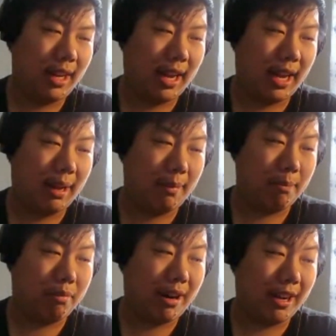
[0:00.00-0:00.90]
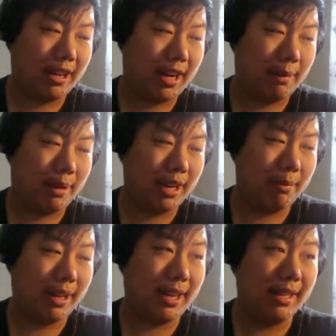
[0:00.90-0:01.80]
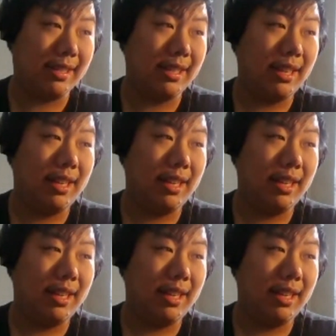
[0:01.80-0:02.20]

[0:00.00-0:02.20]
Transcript: um, Broadcom here, because